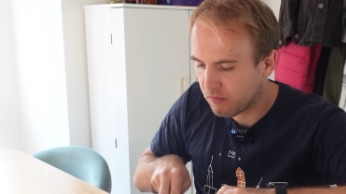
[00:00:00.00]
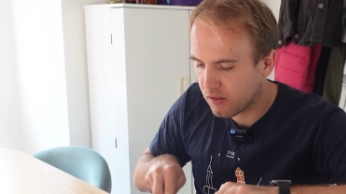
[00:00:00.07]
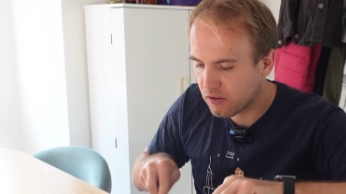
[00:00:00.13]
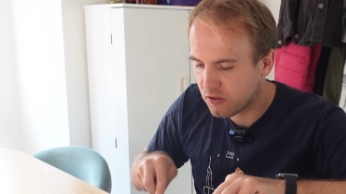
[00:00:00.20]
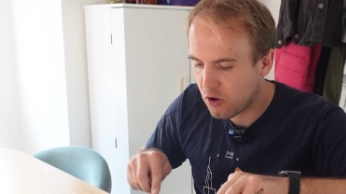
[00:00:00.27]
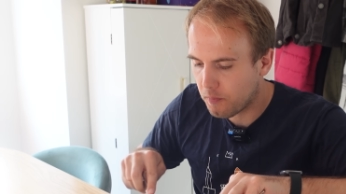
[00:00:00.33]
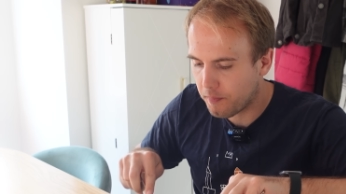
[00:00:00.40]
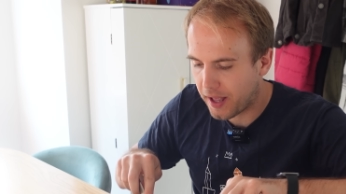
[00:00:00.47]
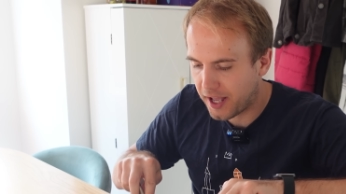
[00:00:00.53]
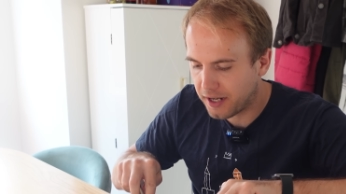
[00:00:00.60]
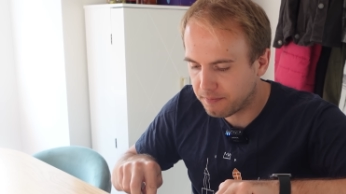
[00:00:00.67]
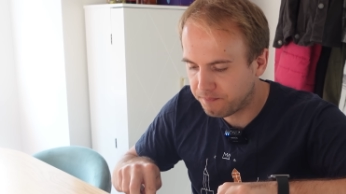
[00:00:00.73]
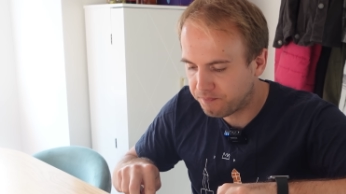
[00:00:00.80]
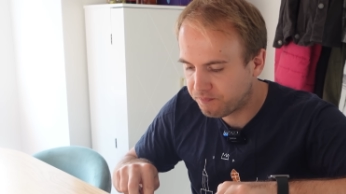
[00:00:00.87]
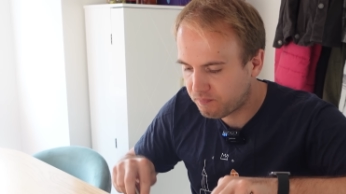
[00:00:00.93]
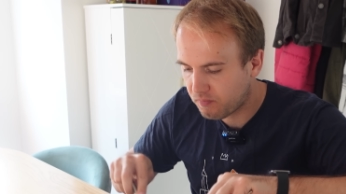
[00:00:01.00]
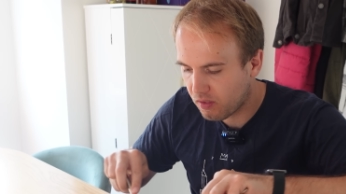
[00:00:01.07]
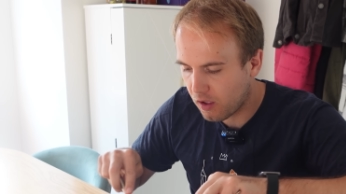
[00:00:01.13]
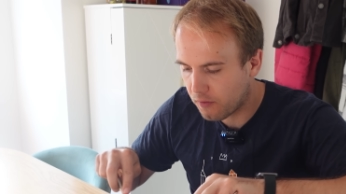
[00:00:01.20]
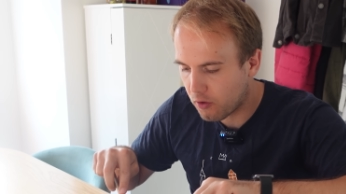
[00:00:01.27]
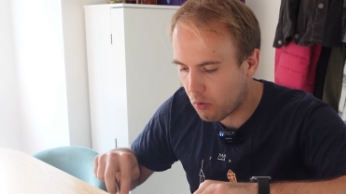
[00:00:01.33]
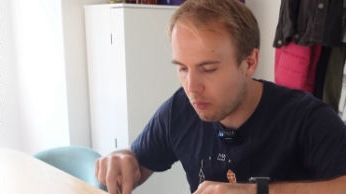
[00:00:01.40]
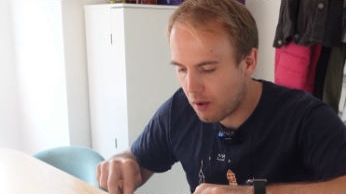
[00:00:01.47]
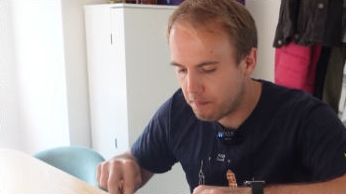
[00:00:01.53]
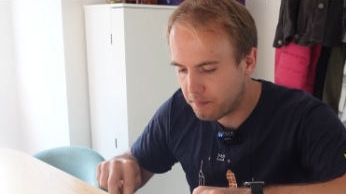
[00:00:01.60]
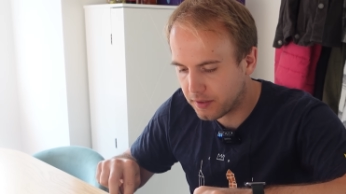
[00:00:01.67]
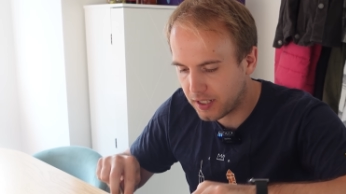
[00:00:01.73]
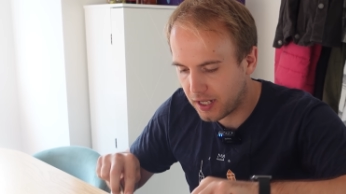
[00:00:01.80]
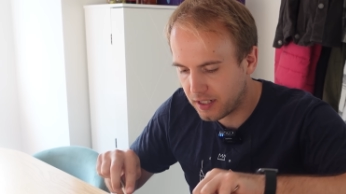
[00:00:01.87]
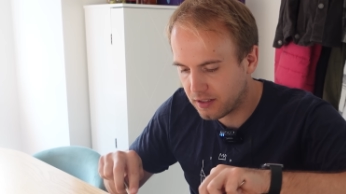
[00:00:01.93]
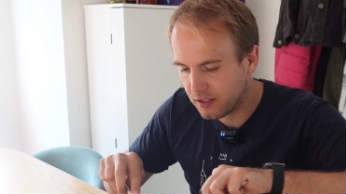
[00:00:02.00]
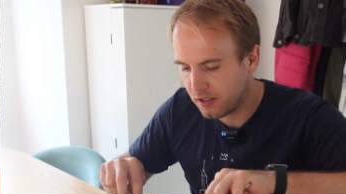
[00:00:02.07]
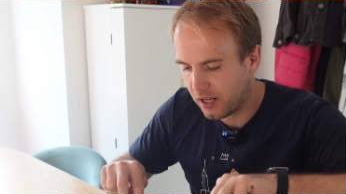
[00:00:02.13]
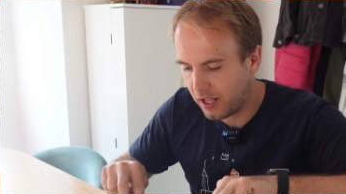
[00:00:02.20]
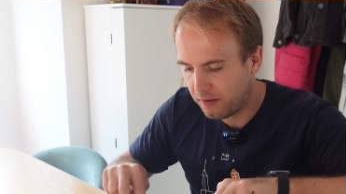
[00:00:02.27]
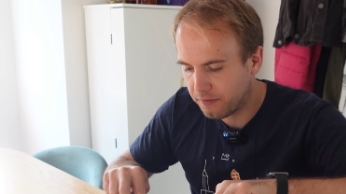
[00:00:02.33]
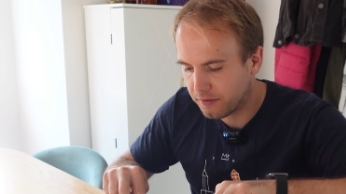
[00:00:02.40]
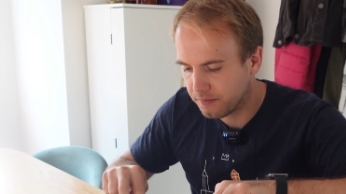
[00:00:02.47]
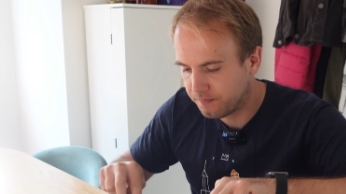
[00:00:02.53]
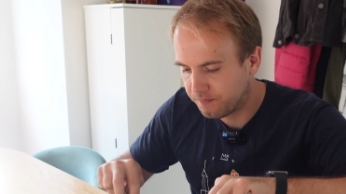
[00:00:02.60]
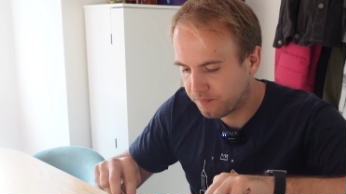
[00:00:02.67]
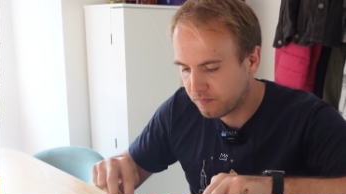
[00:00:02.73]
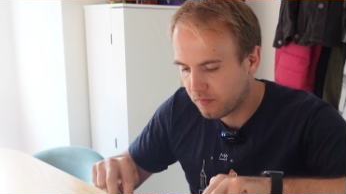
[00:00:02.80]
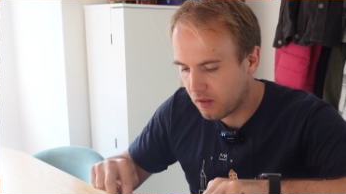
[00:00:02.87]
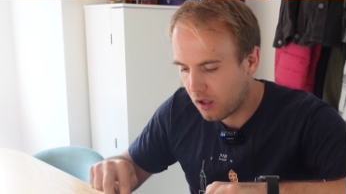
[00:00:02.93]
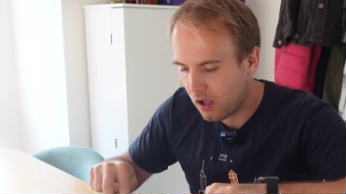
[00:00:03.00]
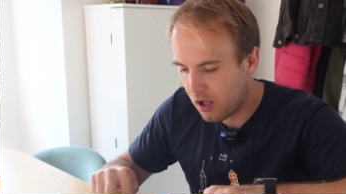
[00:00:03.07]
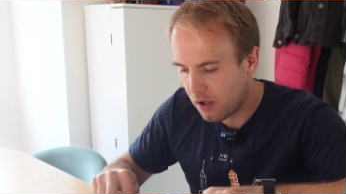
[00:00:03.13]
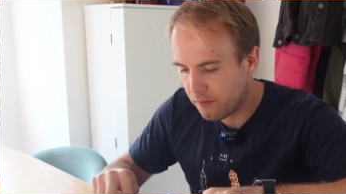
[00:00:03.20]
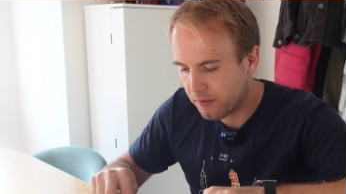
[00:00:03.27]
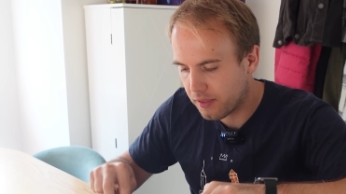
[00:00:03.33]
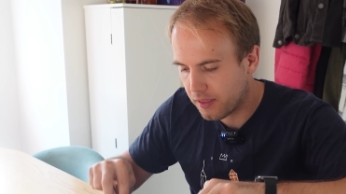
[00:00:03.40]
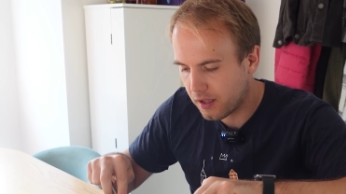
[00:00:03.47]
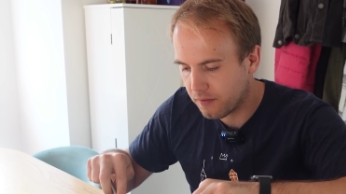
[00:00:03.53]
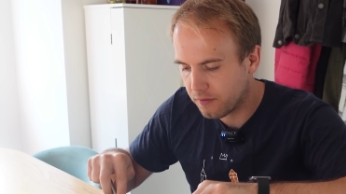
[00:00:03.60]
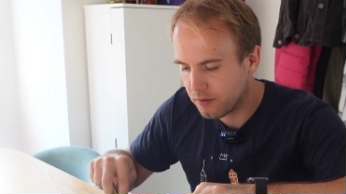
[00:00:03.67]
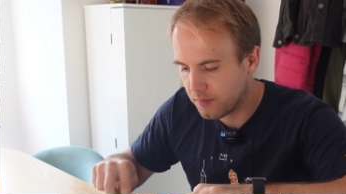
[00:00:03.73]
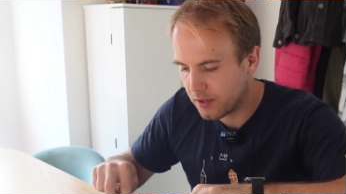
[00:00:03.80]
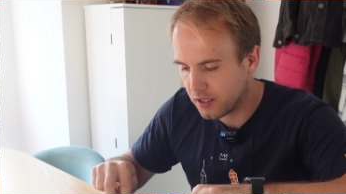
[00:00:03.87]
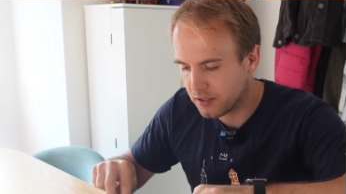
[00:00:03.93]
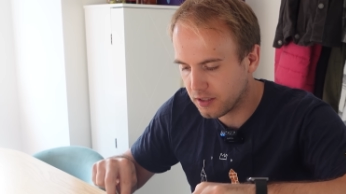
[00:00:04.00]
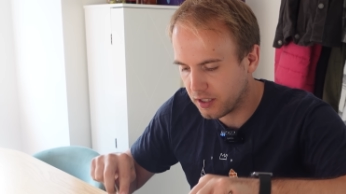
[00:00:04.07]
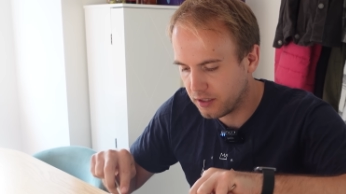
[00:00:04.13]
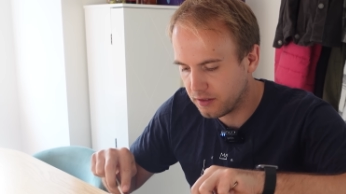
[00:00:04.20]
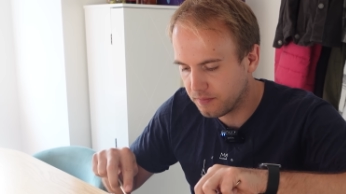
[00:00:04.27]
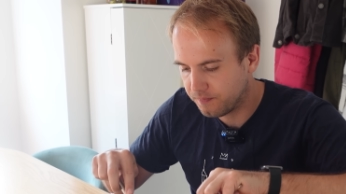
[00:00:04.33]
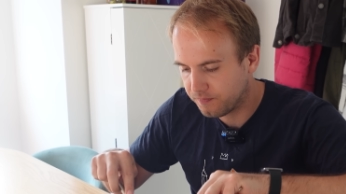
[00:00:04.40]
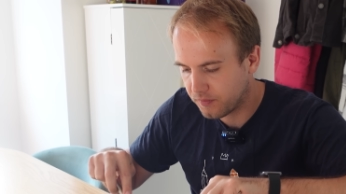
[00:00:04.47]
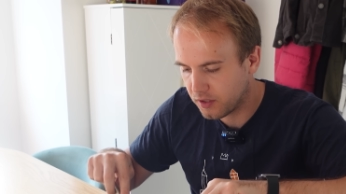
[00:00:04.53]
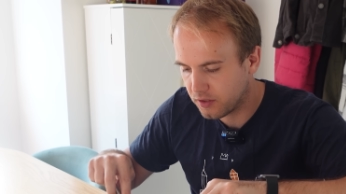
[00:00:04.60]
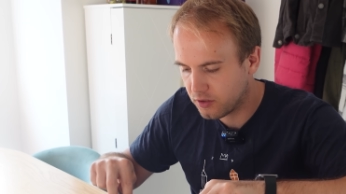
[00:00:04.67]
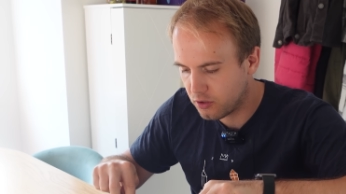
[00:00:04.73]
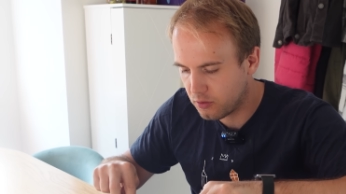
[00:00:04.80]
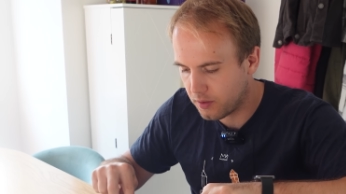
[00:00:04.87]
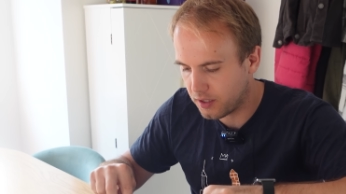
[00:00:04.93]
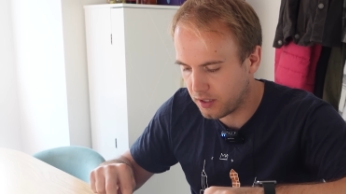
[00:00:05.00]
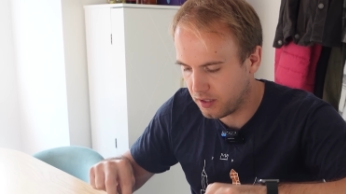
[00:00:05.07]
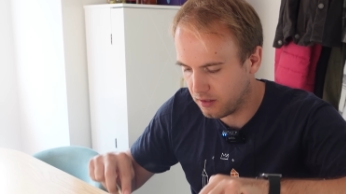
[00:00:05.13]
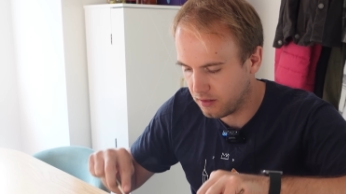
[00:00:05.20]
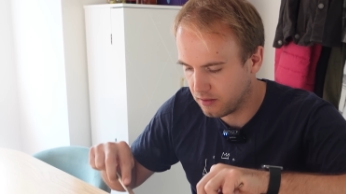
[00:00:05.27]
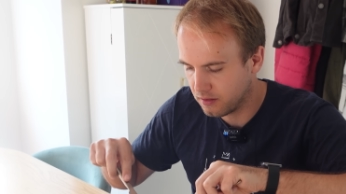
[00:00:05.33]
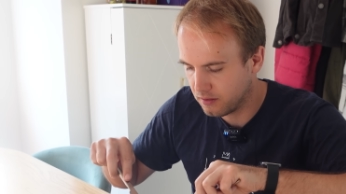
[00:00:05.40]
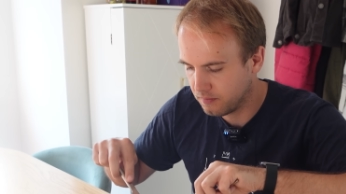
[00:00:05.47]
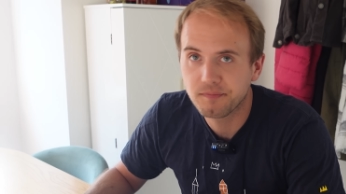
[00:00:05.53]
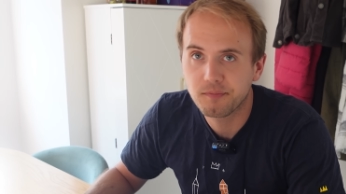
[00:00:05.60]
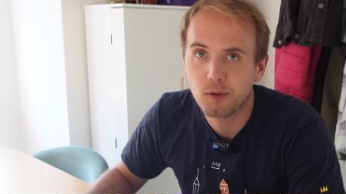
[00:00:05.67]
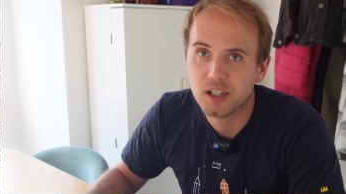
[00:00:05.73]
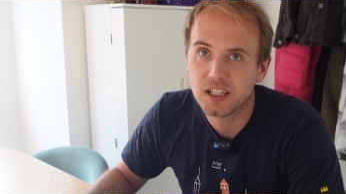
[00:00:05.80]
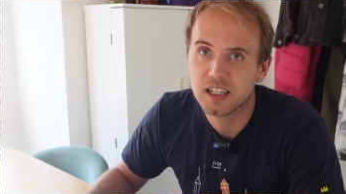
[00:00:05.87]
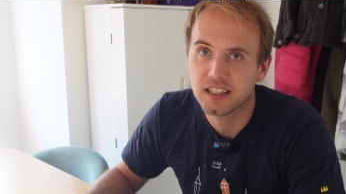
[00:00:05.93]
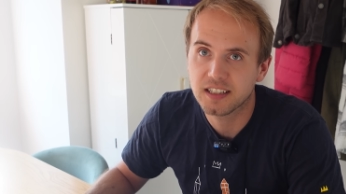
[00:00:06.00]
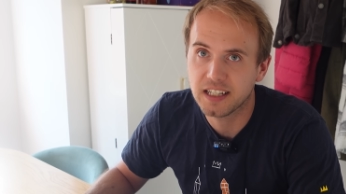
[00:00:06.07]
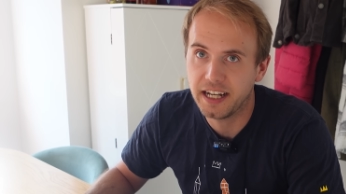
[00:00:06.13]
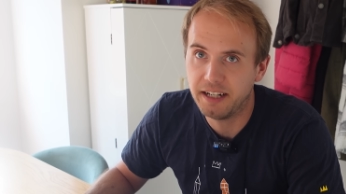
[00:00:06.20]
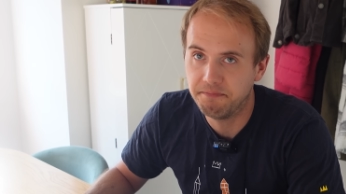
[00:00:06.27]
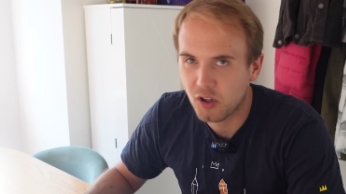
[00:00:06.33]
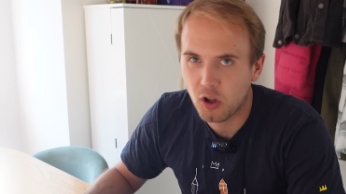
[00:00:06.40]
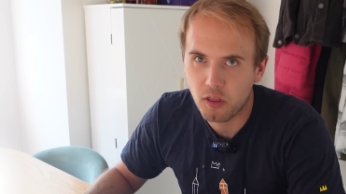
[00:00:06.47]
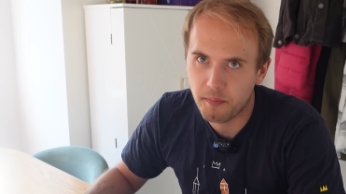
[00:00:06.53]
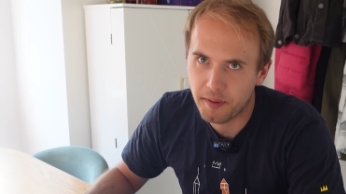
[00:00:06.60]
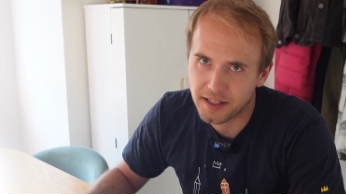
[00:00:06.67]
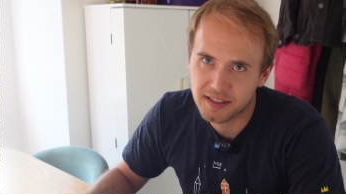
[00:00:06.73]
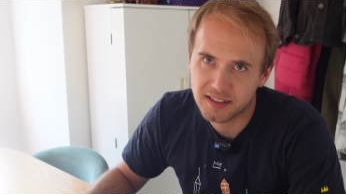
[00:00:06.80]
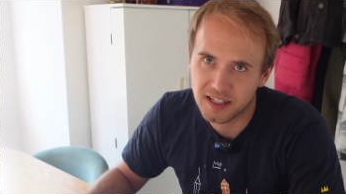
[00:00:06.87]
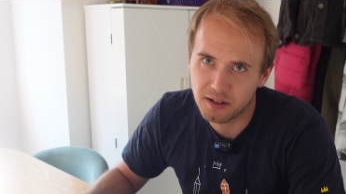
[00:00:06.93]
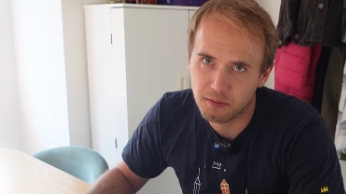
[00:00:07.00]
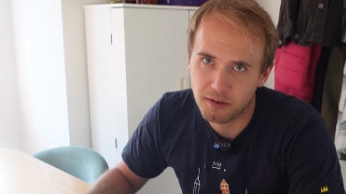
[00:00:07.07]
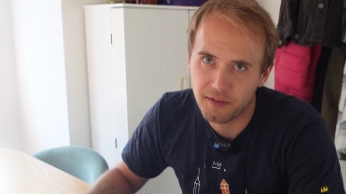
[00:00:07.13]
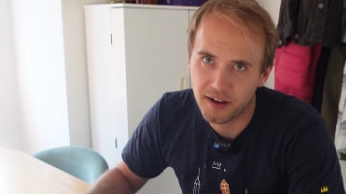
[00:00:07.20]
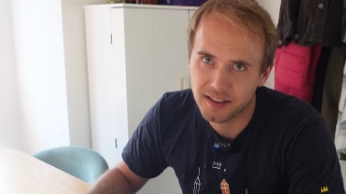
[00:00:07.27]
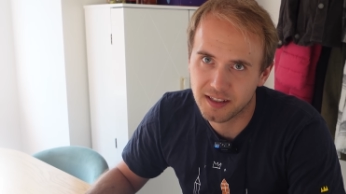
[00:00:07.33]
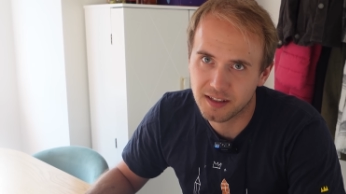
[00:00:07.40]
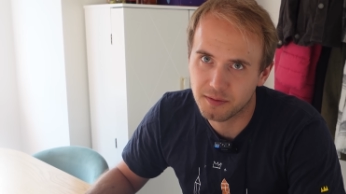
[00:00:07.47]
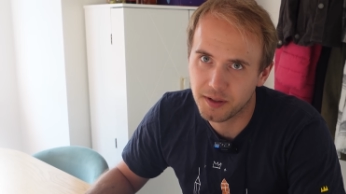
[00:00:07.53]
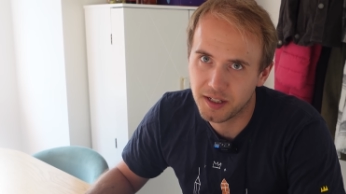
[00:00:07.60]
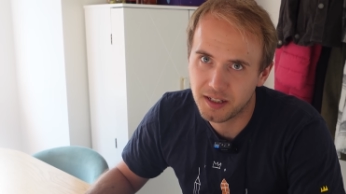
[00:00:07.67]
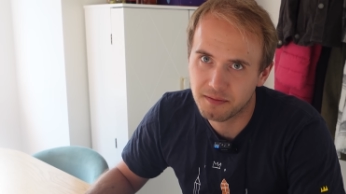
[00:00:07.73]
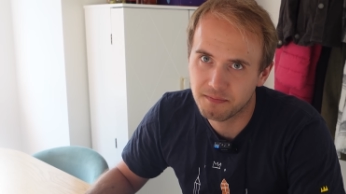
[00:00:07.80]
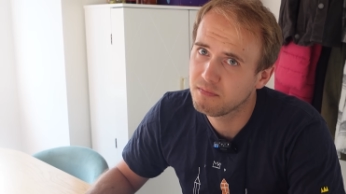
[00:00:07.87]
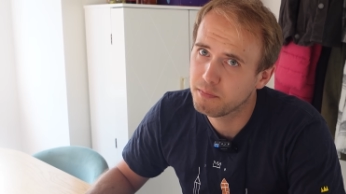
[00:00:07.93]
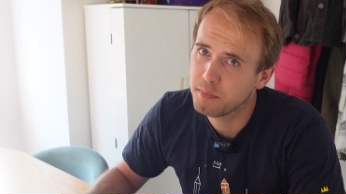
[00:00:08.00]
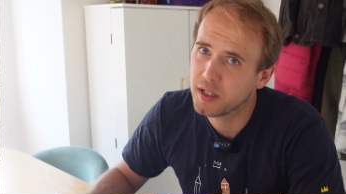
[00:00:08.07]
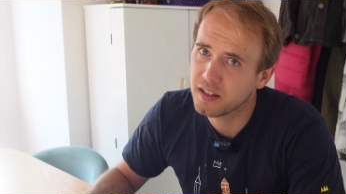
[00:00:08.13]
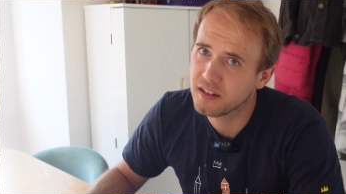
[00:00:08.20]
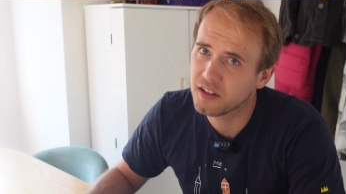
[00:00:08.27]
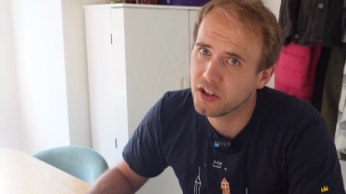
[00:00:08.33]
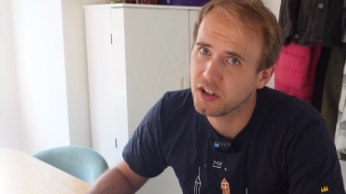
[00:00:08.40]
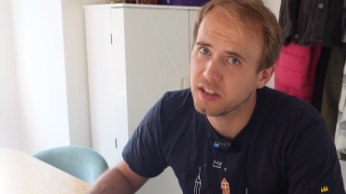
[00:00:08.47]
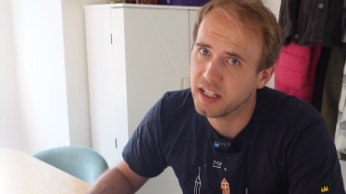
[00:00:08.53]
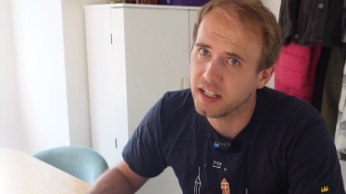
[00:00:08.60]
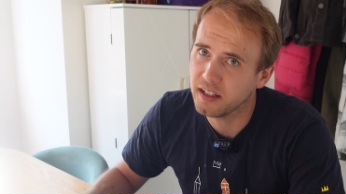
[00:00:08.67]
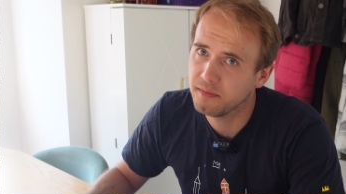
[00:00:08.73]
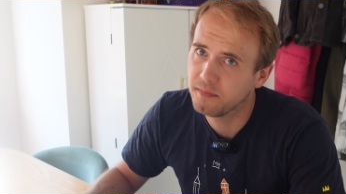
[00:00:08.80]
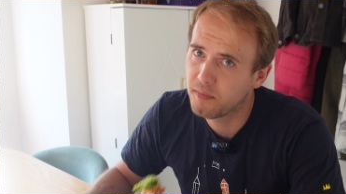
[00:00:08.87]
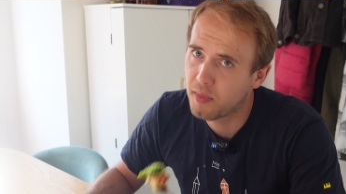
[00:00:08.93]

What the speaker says: it's not bad. I've got 1 potato left, half a thing of tomatoes and 2 onions. What can I say? Not the best dinner we've had this week, but it's a good dinner.